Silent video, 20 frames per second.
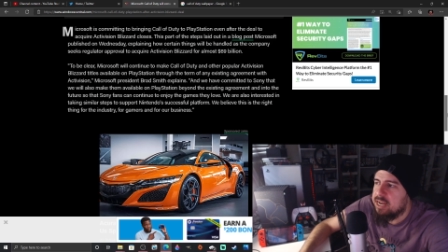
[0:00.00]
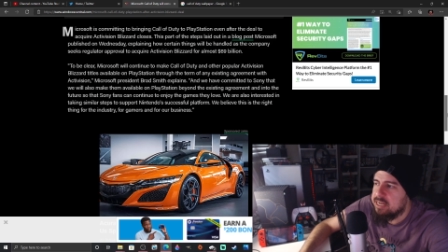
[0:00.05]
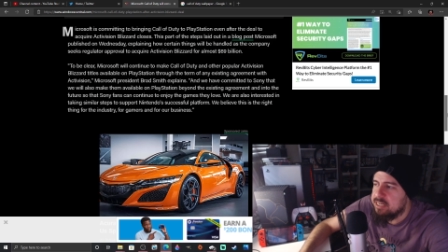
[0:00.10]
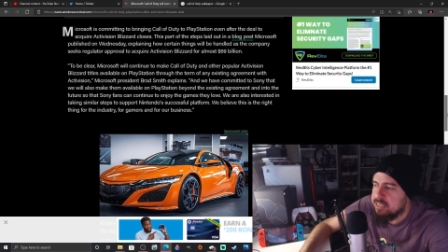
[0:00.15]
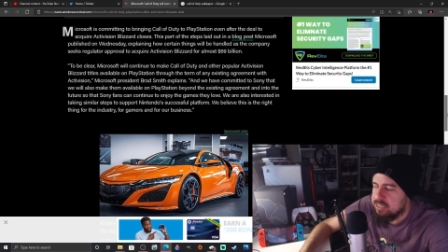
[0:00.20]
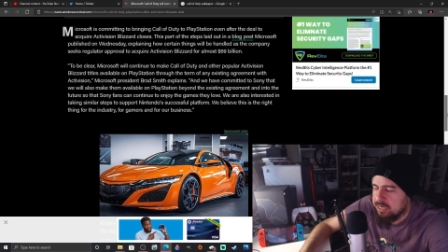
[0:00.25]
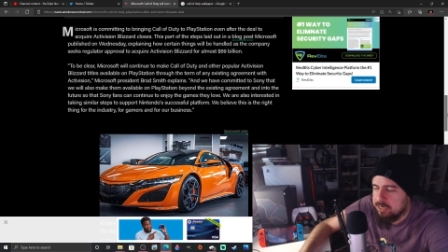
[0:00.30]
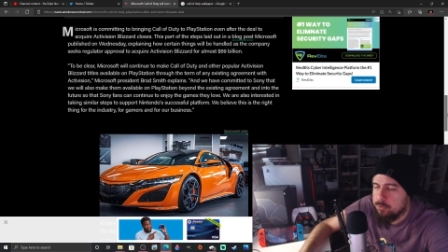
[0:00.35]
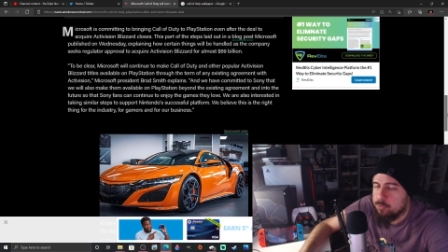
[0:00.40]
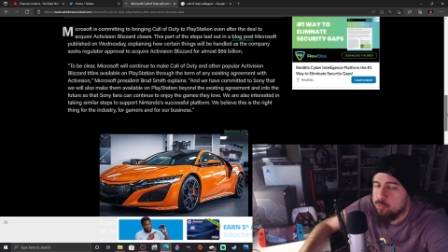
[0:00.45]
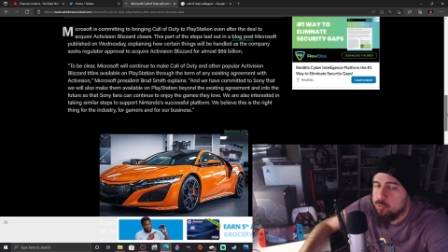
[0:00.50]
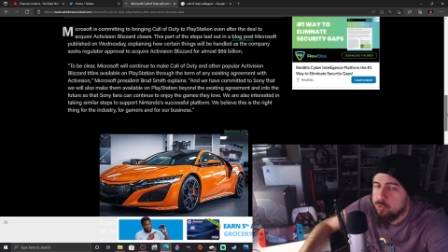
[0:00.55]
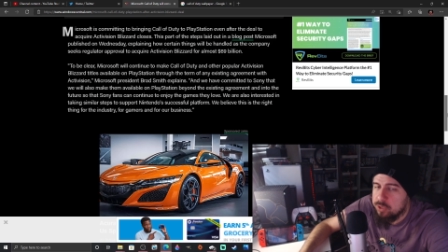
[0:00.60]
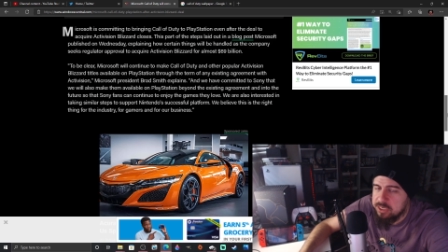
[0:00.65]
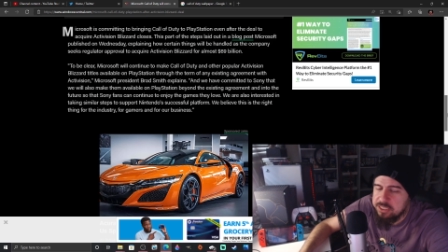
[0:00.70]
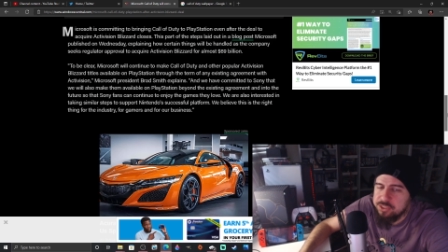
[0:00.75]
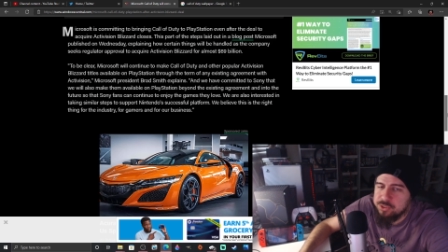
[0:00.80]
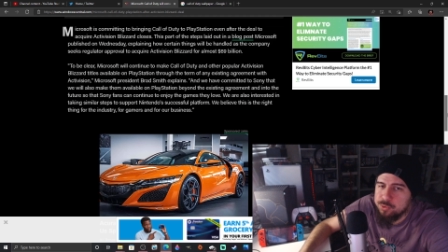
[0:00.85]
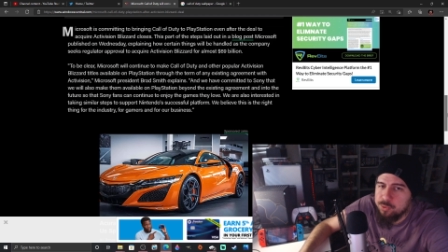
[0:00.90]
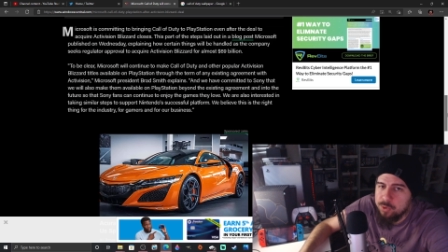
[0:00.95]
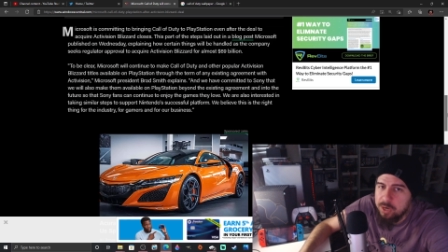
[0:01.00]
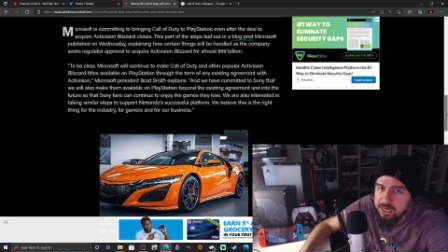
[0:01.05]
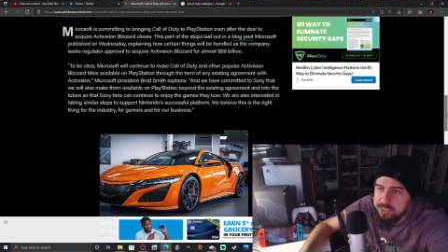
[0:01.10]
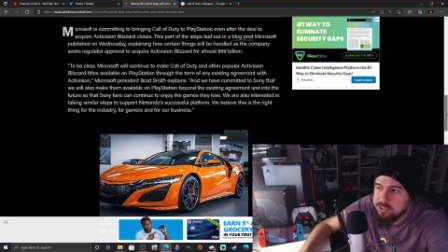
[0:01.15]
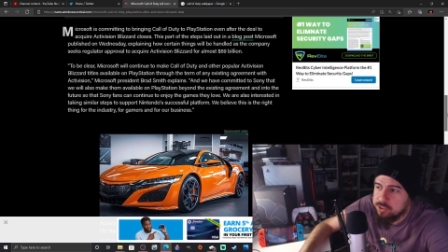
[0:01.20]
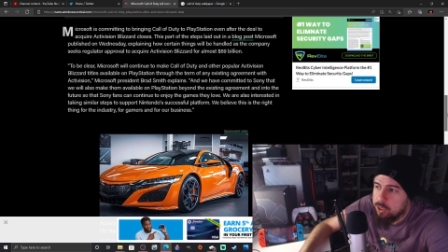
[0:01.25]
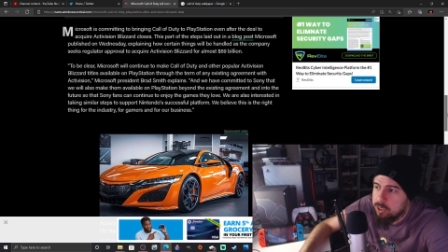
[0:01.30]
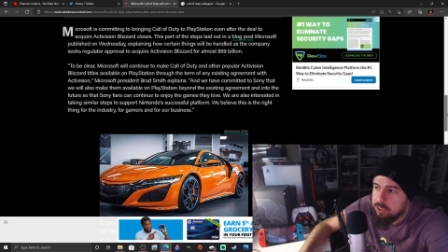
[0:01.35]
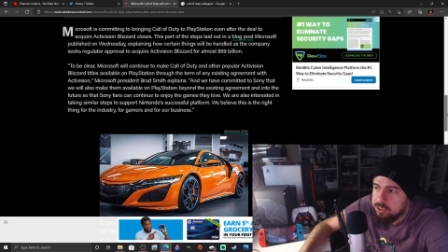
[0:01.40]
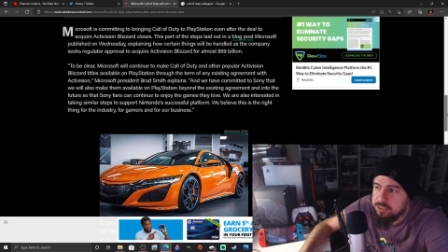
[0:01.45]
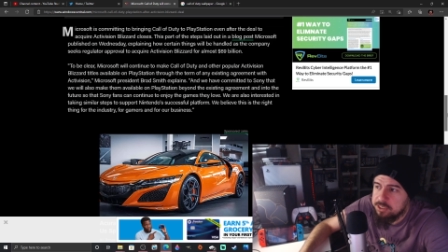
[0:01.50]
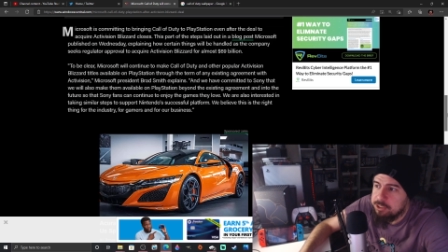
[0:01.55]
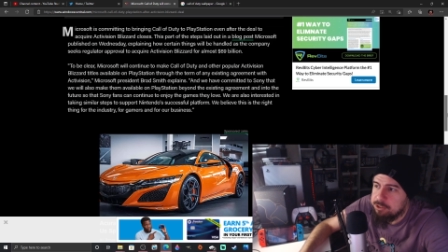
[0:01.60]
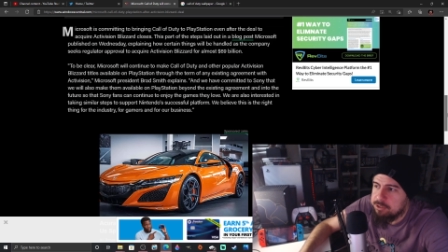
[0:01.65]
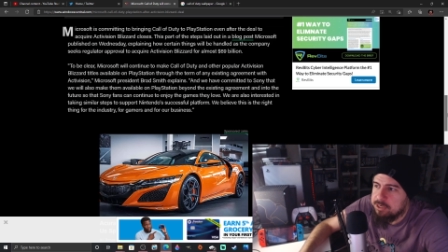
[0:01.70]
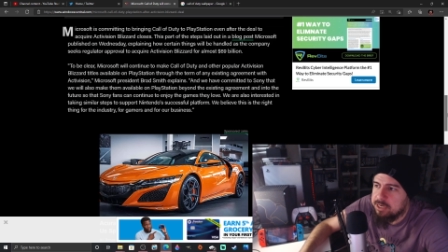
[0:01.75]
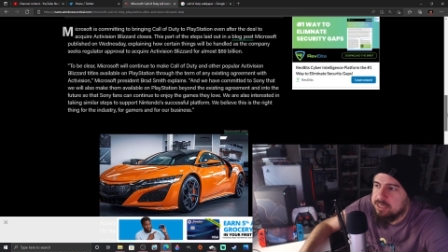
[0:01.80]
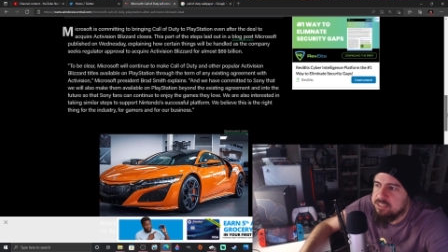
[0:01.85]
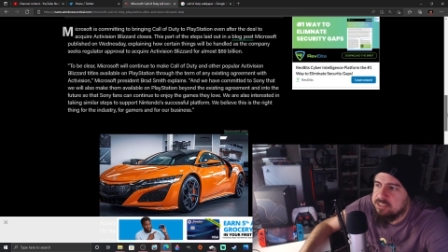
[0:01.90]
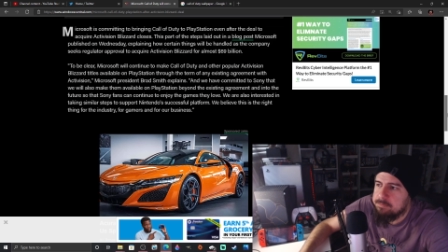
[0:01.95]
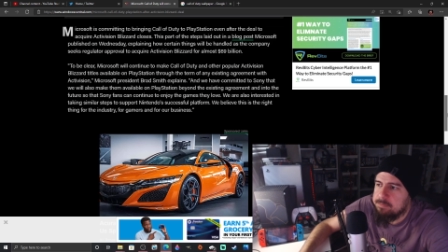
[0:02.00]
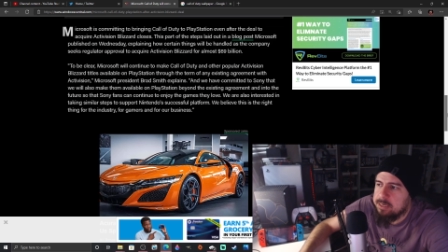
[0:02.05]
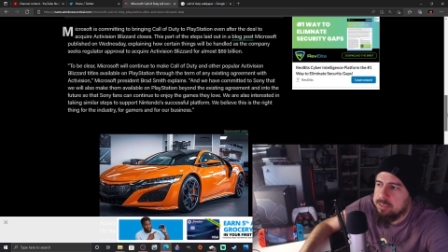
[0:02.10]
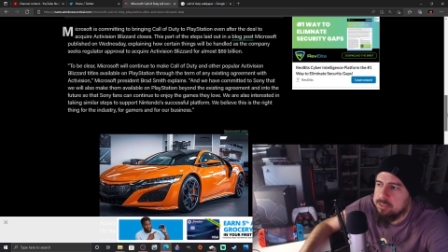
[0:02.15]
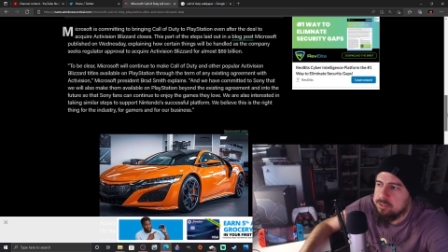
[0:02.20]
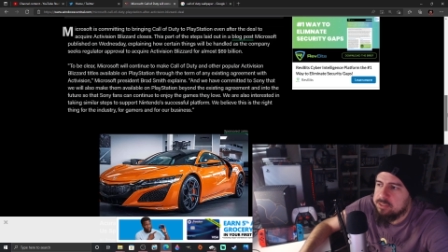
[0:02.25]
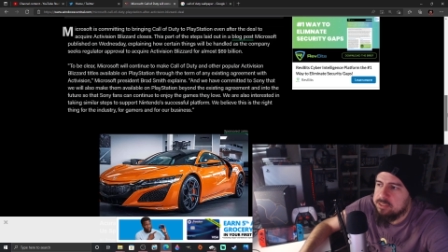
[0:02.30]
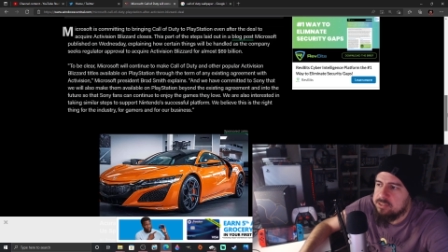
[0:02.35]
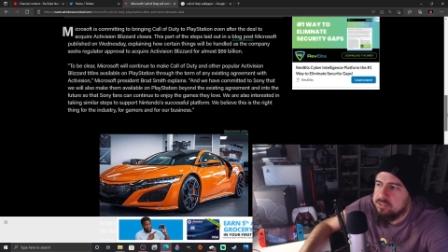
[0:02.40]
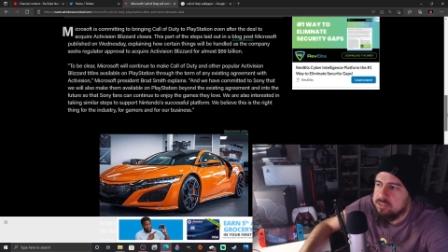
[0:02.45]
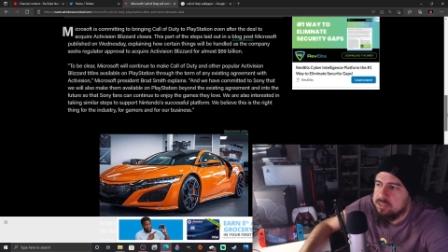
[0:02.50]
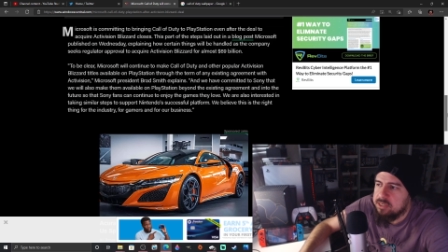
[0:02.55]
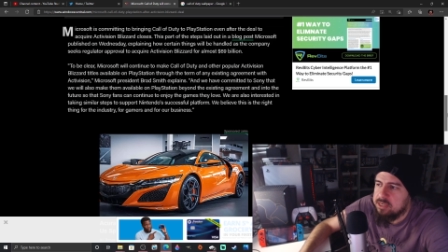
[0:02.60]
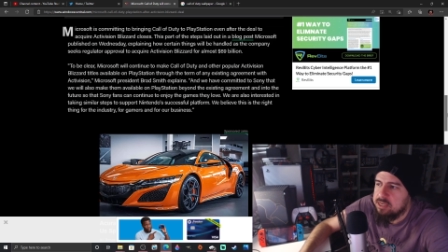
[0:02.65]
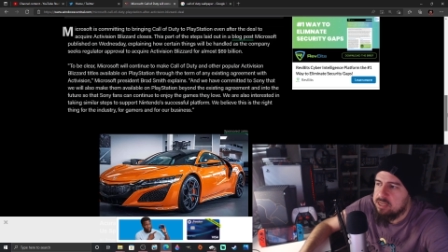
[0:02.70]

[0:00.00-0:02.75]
I, I really tried talking to you guys about this,